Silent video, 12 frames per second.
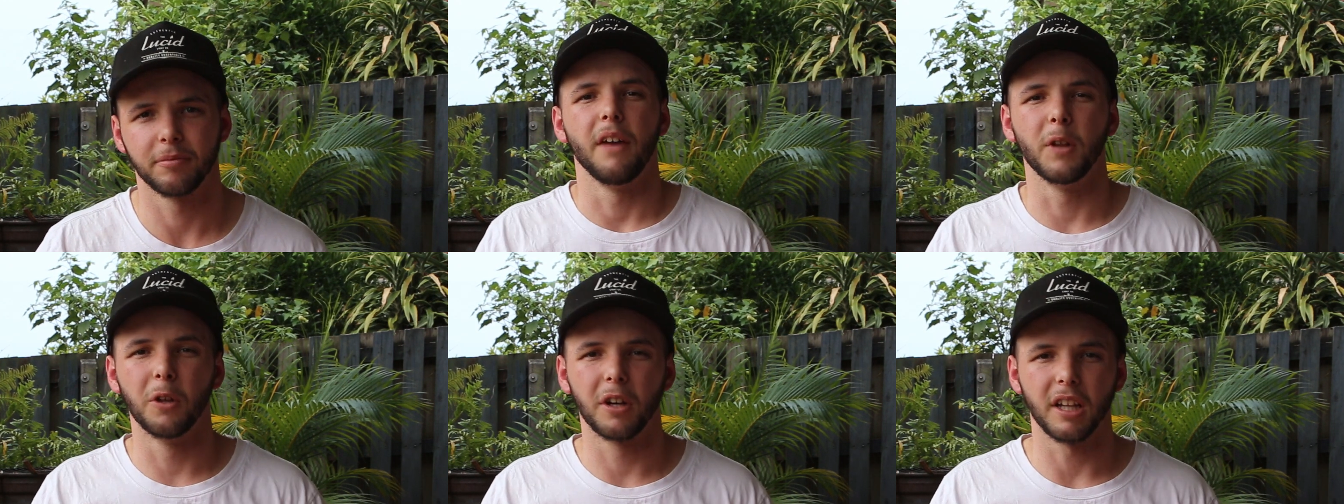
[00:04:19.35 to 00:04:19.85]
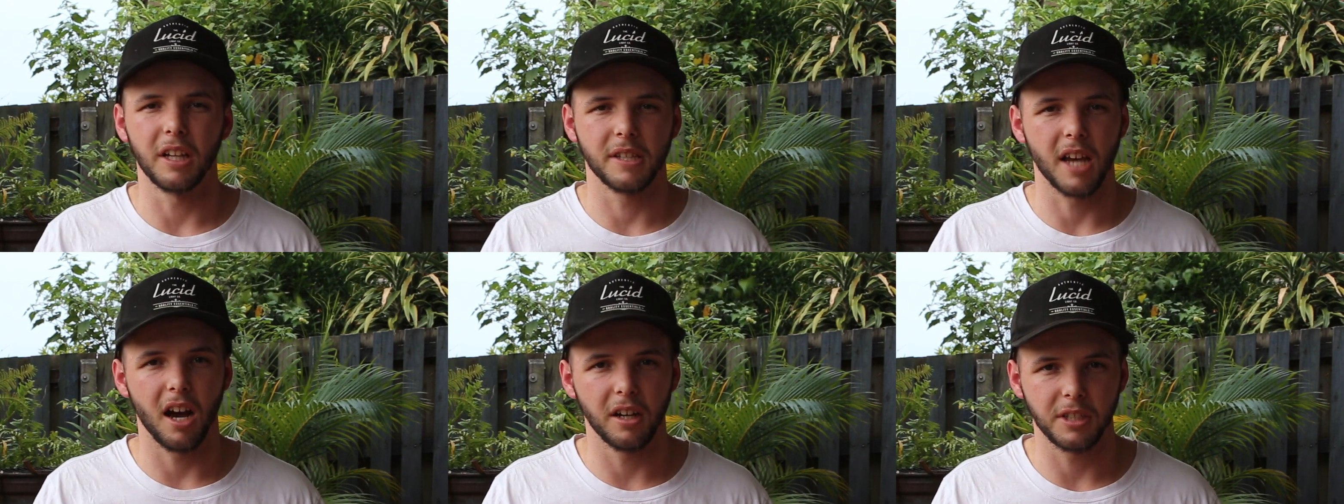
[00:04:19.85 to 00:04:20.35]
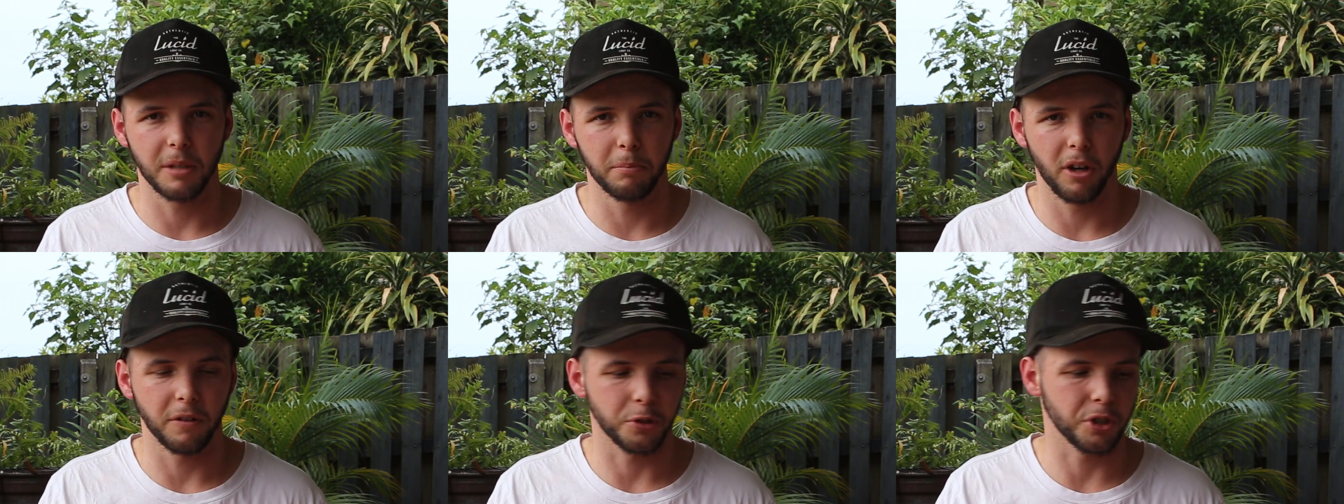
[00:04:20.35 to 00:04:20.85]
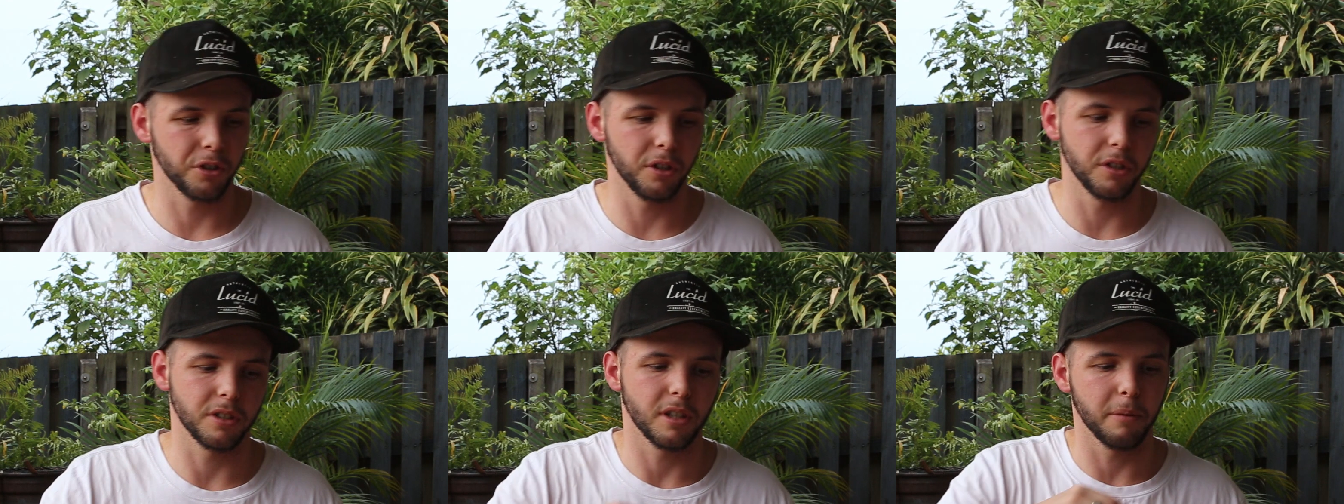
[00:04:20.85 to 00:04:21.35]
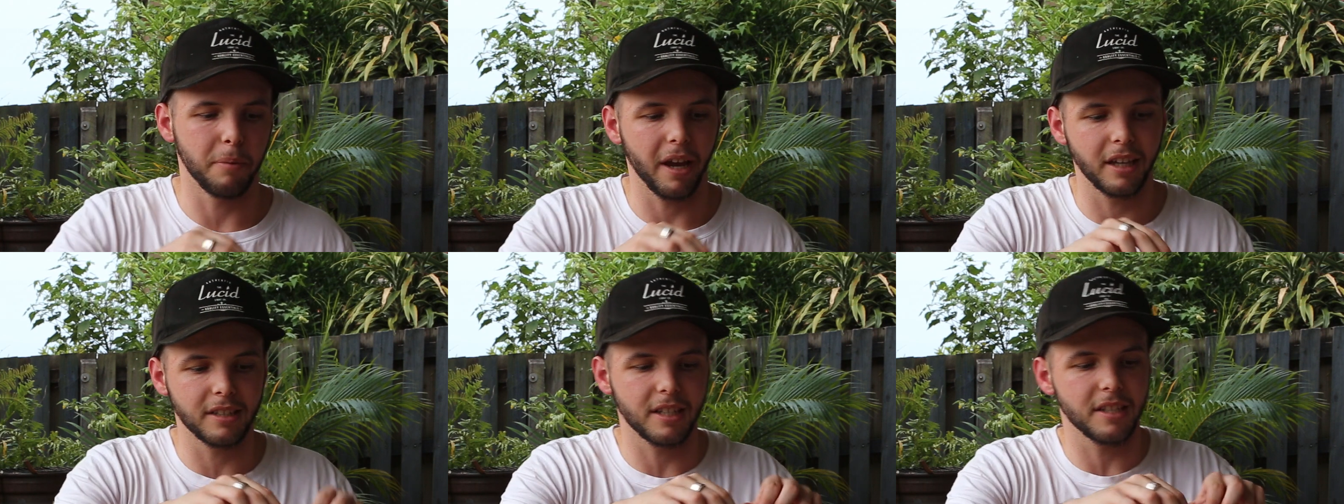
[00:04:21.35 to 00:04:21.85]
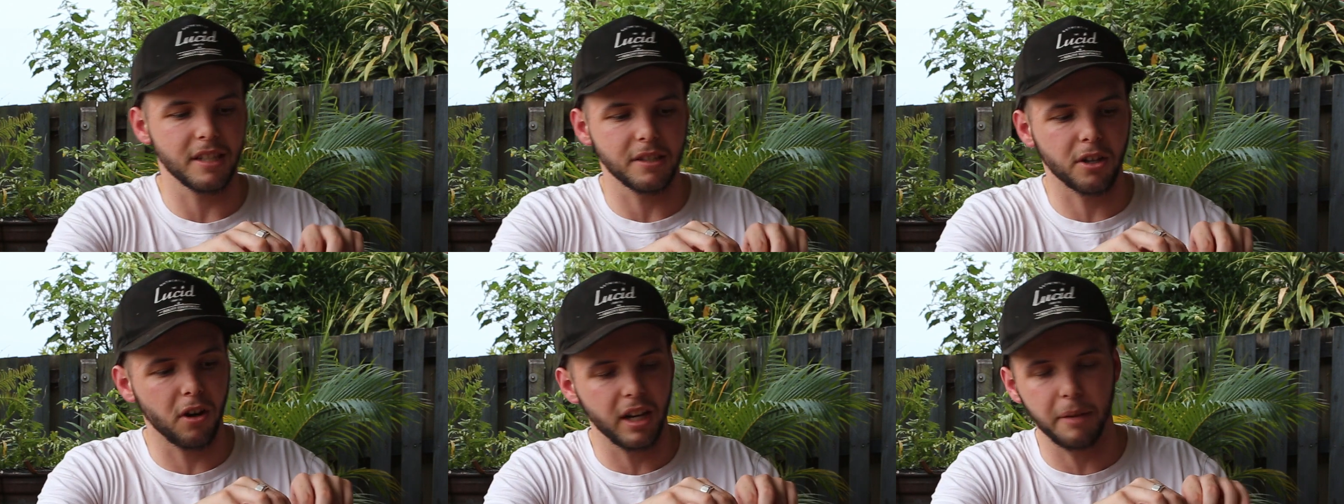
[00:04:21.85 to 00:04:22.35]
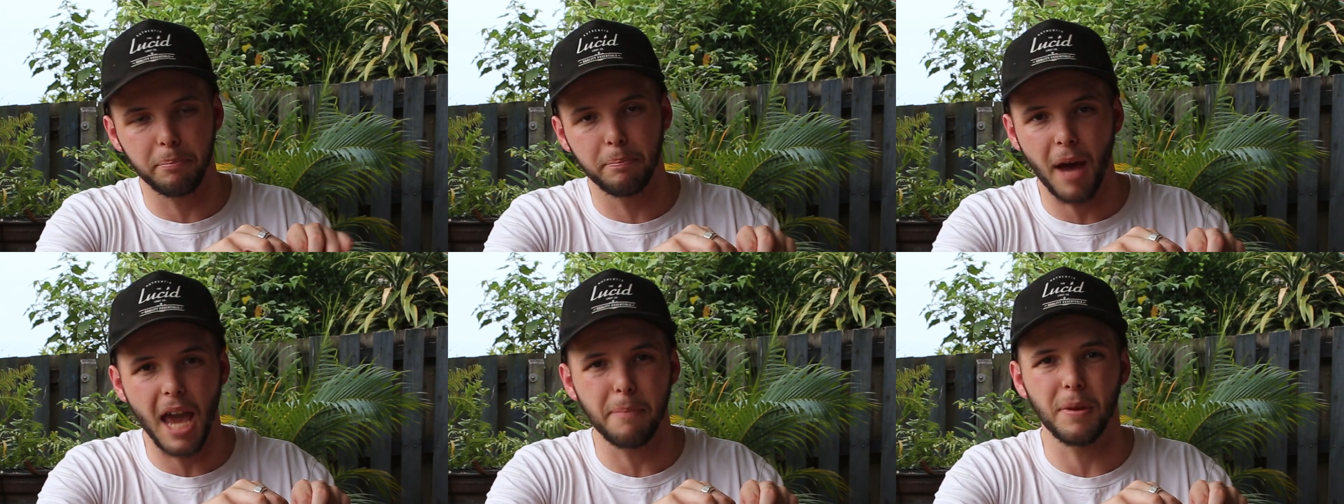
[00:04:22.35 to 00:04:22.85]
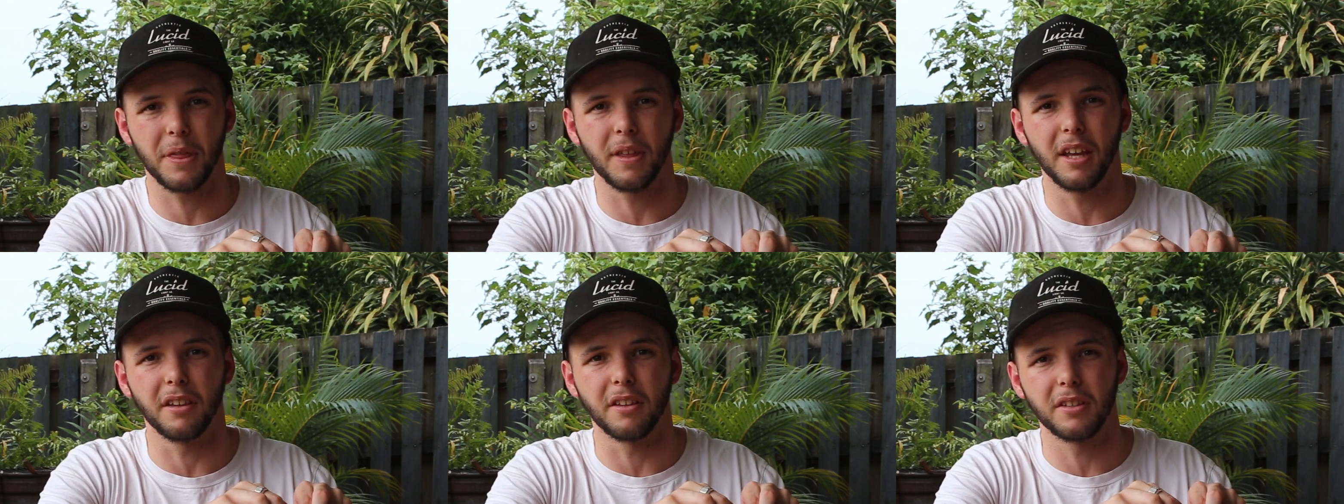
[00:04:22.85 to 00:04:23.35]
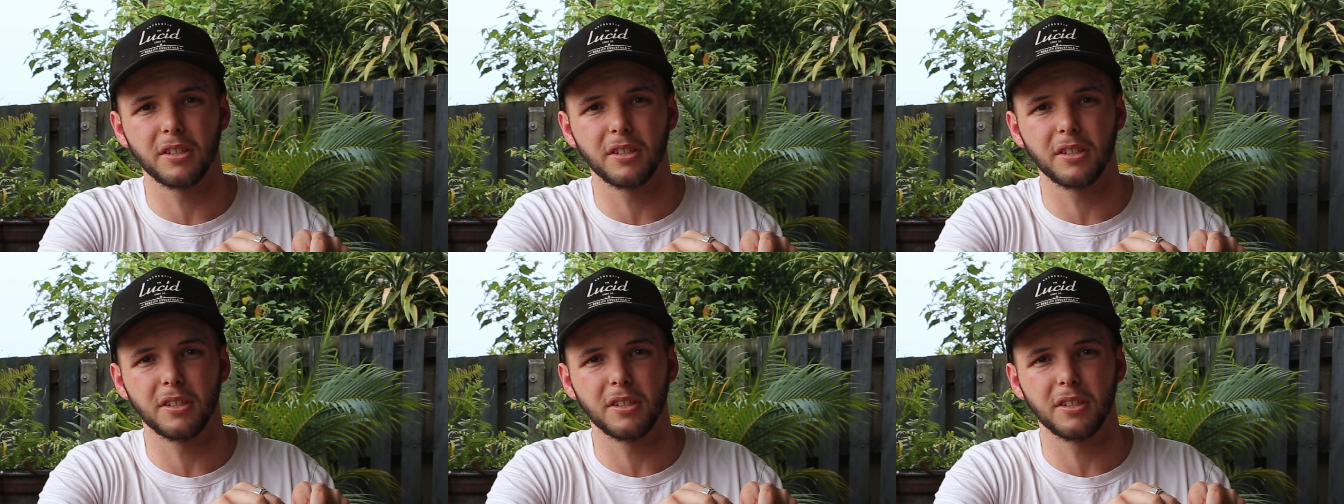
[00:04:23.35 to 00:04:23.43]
If you look at the tongues in both shoes, the Pegasus is kind of paper thin.